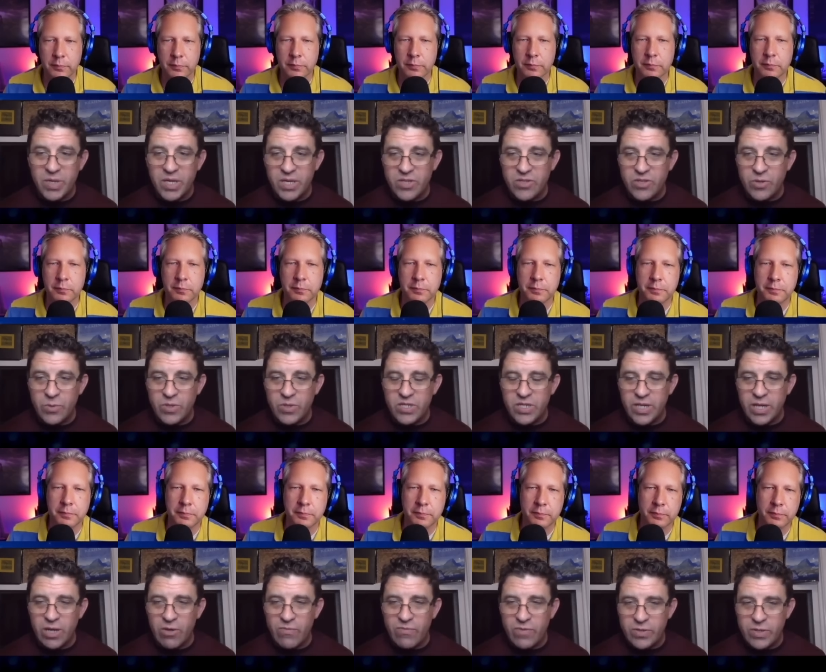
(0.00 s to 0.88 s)
Speaker 1: because there
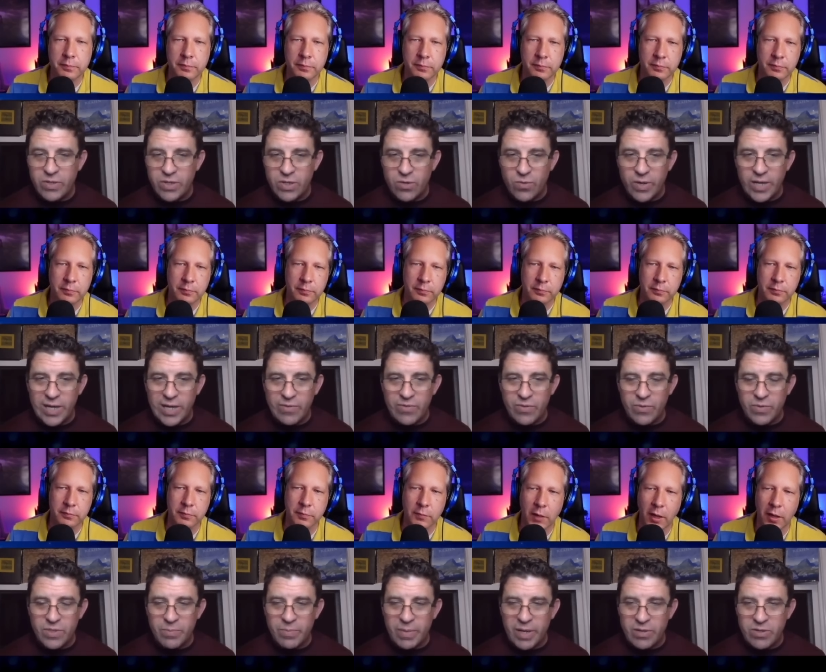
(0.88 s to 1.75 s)
was an elf on the
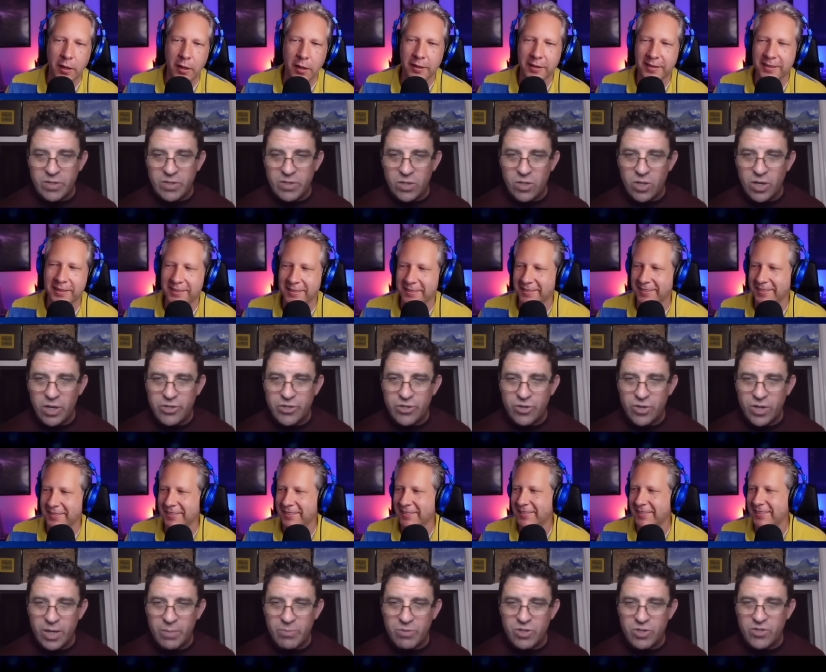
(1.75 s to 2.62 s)
ground that was about to
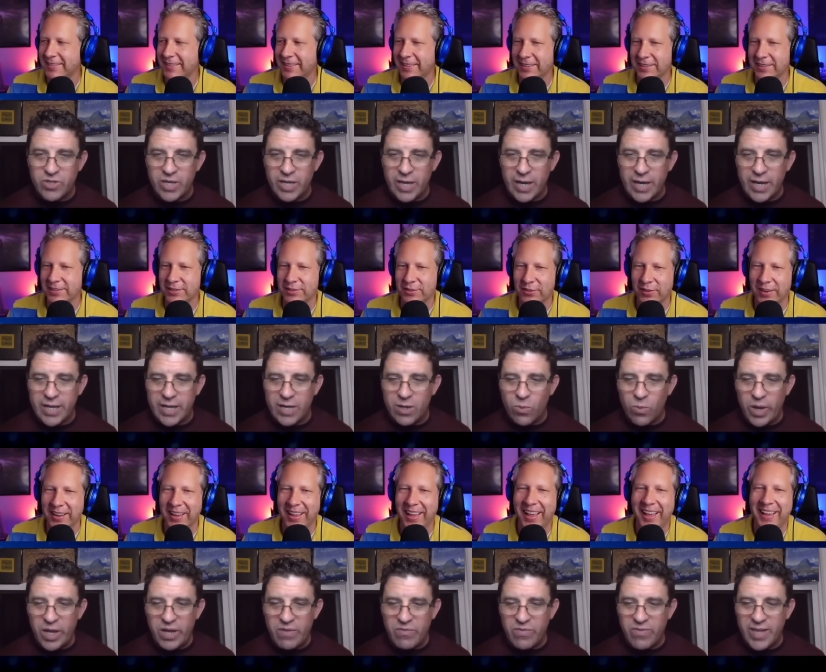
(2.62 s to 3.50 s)
launch her up. She was like, "I got
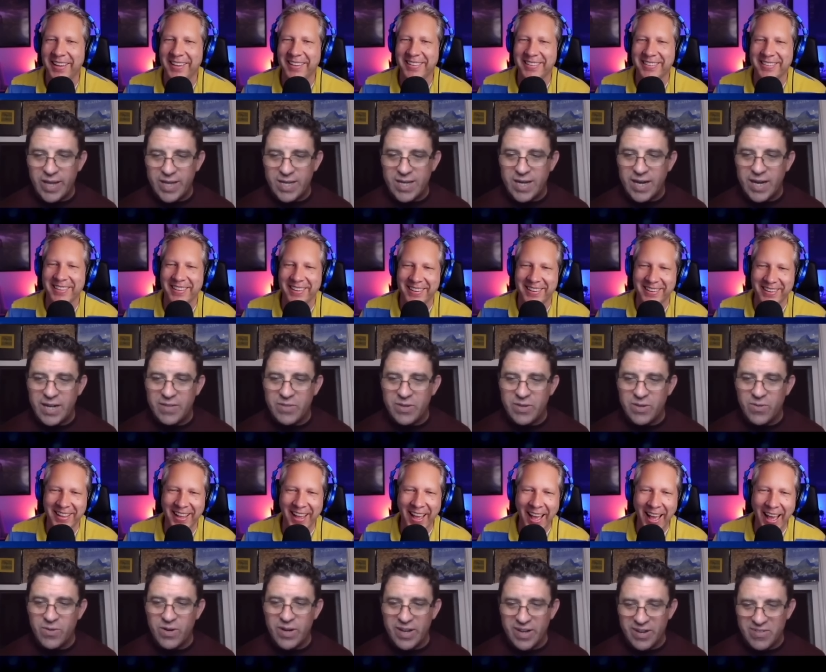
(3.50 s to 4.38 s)
to wait for that guy on
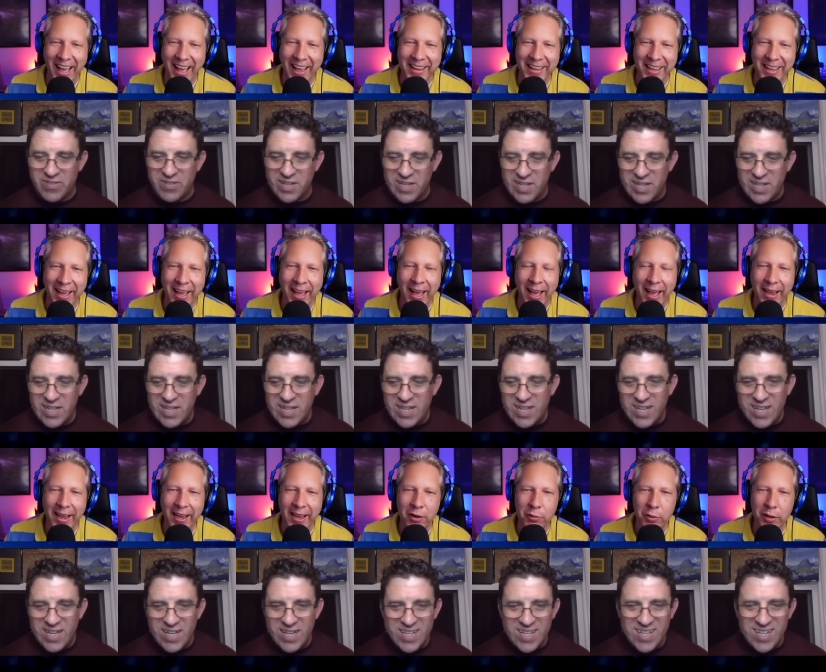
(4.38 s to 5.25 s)
the ground." I got
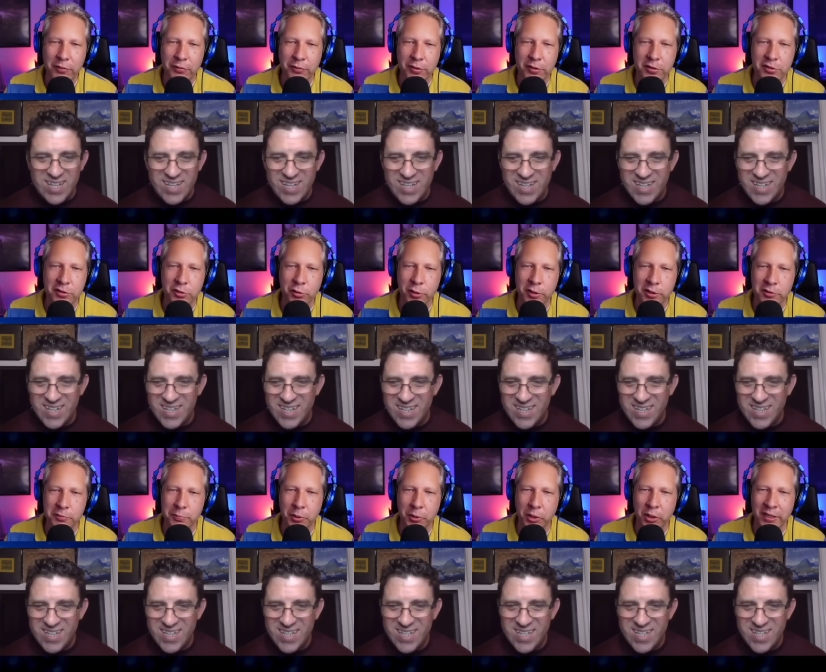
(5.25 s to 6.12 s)
Speaker 2: I got to wait for the
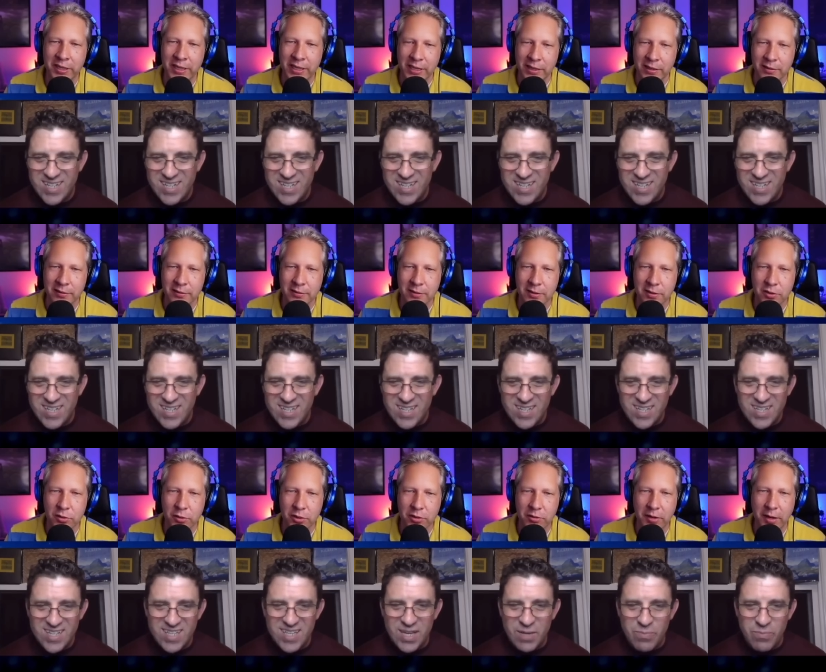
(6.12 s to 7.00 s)
sword pulling
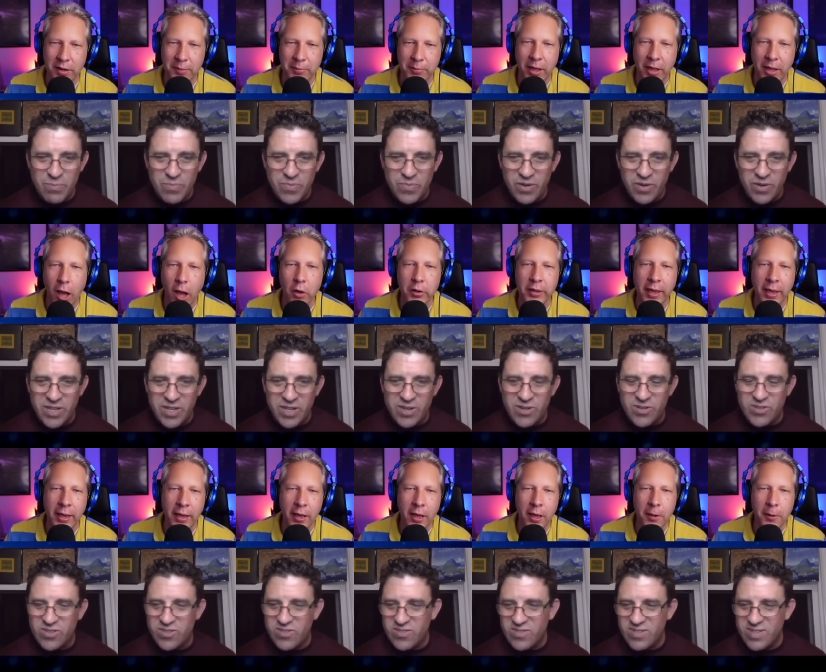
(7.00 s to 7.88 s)
the sword. Yeah,
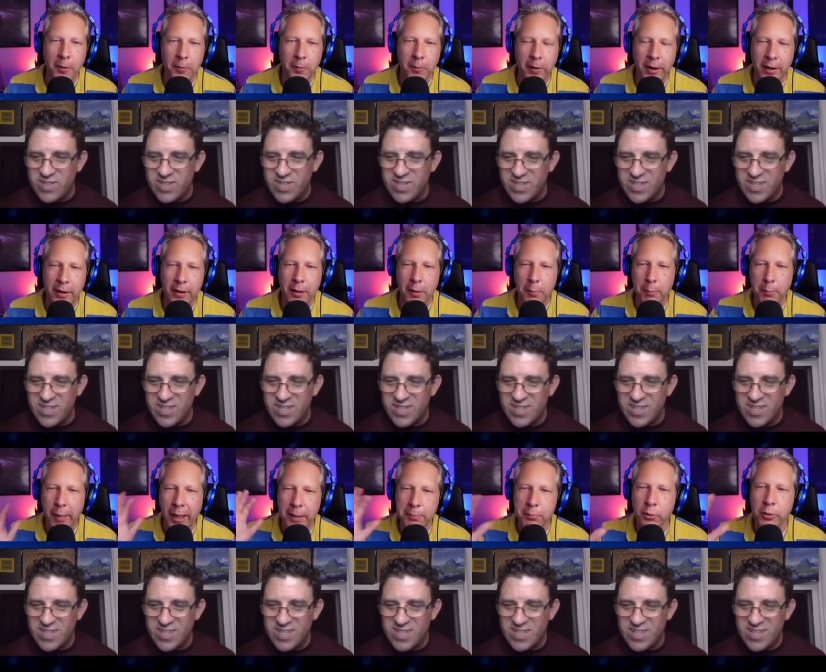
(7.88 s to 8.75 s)
okay. Goes. Right.
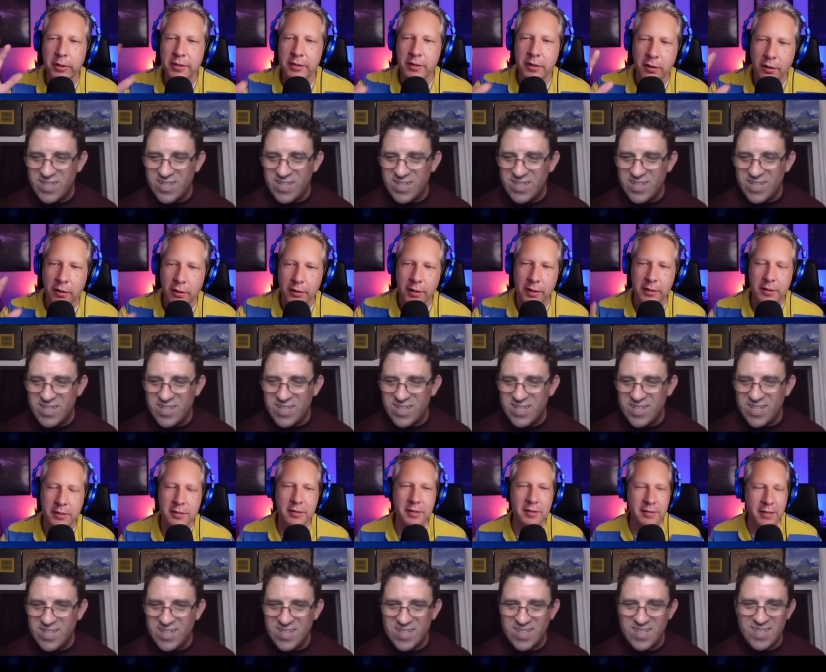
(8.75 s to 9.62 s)
My point here. Okay,
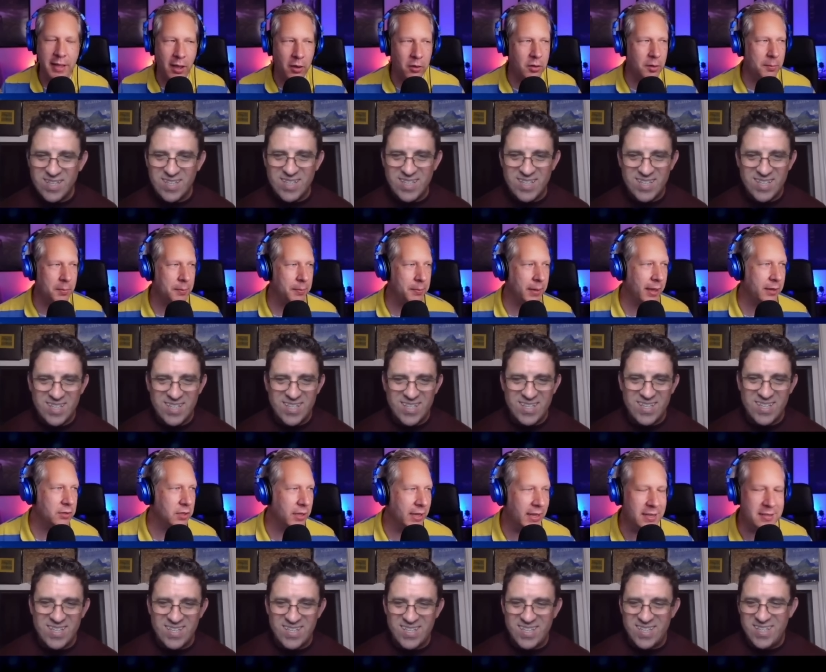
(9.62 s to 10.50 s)
this is now coming
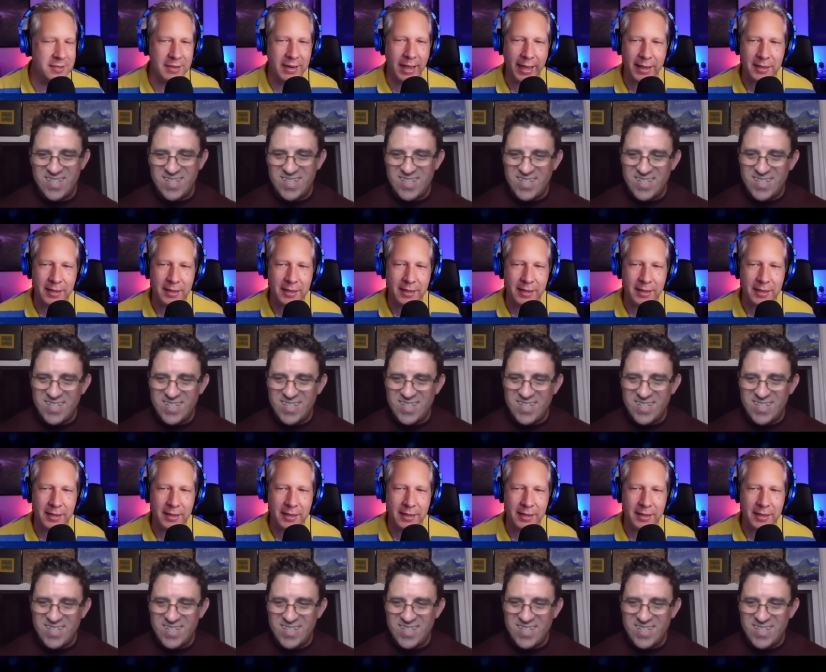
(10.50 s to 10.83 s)
back to: is it